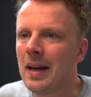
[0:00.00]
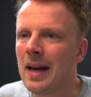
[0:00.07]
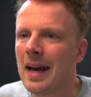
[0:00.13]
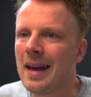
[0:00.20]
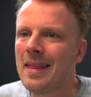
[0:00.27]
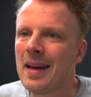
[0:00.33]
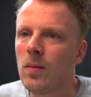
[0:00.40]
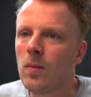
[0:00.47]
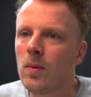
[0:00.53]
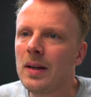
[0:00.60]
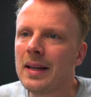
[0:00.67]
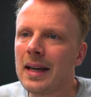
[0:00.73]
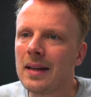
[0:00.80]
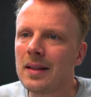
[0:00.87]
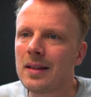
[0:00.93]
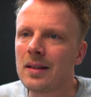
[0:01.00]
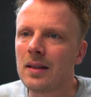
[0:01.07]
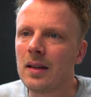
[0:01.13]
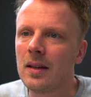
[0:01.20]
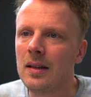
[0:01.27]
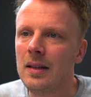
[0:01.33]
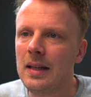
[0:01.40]
And then we get
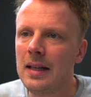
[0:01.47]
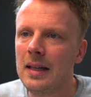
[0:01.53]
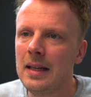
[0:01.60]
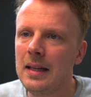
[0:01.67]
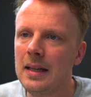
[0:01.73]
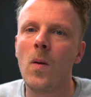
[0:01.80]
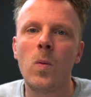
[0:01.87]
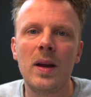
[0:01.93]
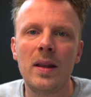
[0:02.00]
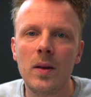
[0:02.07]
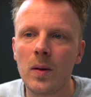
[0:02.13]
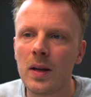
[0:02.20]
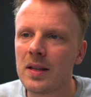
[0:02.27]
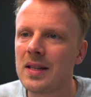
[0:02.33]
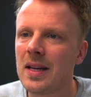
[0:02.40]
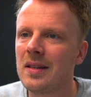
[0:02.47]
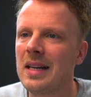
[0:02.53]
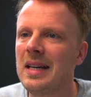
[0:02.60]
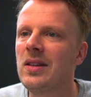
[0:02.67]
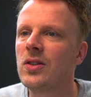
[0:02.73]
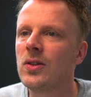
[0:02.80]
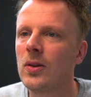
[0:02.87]
the window that says
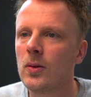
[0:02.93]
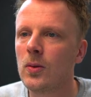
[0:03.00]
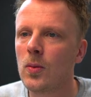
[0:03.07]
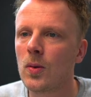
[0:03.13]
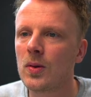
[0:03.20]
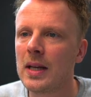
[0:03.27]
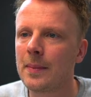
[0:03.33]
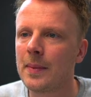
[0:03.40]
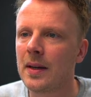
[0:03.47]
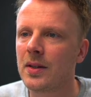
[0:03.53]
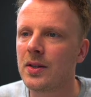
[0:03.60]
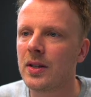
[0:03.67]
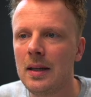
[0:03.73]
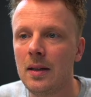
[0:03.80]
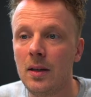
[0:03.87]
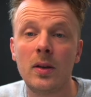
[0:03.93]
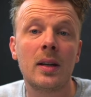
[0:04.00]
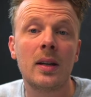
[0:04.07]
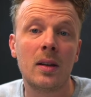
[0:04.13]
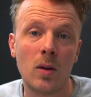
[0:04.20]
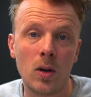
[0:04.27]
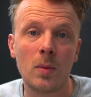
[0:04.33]
install Google Tag Manager. You
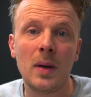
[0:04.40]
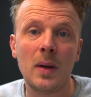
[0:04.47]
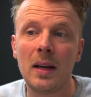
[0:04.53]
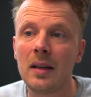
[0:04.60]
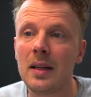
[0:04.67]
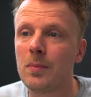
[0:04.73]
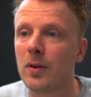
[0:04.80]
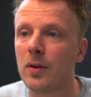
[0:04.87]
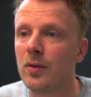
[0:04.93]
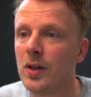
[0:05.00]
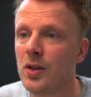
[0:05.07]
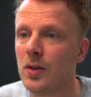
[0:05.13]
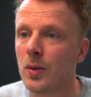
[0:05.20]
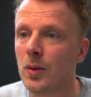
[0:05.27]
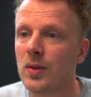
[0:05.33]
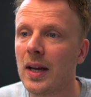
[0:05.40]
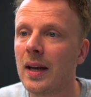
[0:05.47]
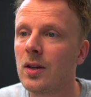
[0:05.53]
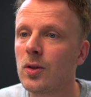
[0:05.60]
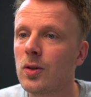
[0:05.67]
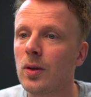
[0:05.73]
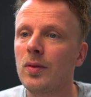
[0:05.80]
can automatically provision your
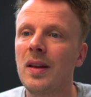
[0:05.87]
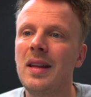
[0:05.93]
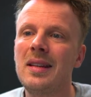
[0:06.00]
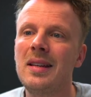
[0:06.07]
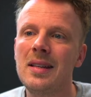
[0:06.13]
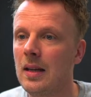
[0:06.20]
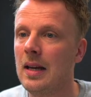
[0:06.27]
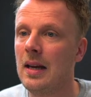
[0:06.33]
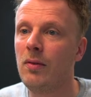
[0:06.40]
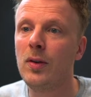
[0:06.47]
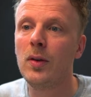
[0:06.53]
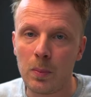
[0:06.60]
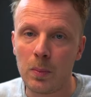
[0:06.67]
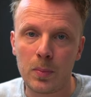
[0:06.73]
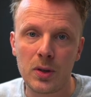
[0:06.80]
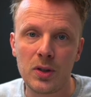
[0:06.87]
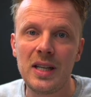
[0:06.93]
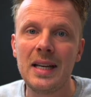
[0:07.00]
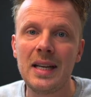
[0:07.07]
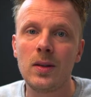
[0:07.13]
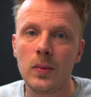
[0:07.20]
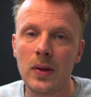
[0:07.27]
tagging server. And this is if you
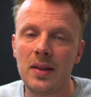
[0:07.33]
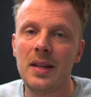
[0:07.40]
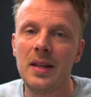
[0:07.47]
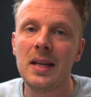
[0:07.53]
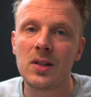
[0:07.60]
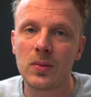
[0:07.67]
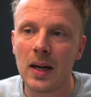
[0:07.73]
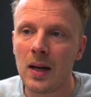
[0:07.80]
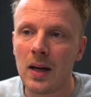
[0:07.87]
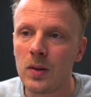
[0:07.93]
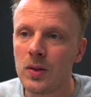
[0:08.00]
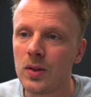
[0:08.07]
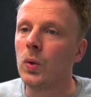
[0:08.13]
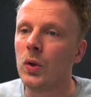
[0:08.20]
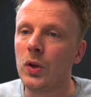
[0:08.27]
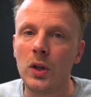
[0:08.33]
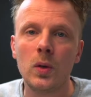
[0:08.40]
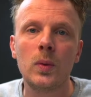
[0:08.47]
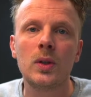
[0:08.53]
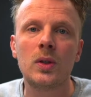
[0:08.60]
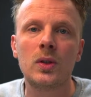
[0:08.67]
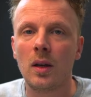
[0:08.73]
proceed with this route, you
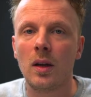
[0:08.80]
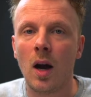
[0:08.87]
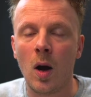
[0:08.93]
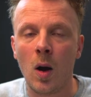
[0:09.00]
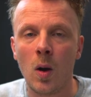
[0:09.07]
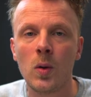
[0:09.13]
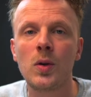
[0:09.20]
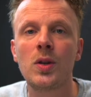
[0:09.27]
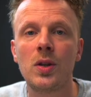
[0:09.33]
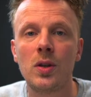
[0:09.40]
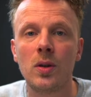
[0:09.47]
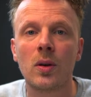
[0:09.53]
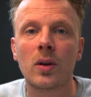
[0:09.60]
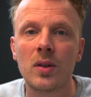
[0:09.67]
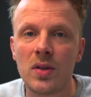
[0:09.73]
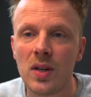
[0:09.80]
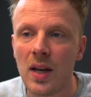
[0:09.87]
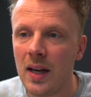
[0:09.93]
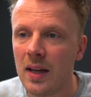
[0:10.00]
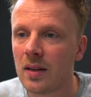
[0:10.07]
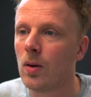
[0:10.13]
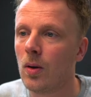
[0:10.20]
would host your
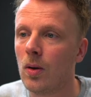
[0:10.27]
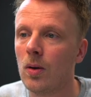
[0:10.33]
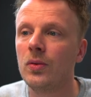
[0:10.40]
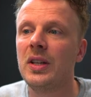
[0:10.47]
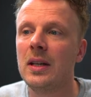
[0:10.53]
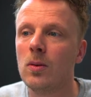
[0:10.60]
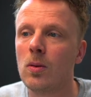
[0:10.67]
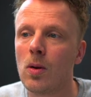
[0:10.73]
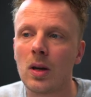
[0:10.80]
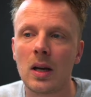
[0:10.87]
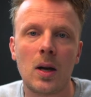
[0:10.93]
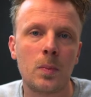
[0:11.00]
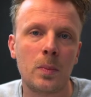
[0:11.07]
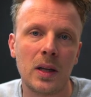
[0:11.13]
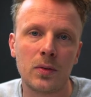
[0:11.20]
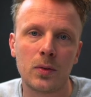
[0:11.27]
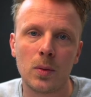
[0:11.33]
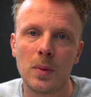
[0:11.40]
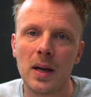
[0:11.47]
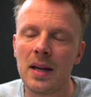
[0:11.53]
container on the Google Cloud platform.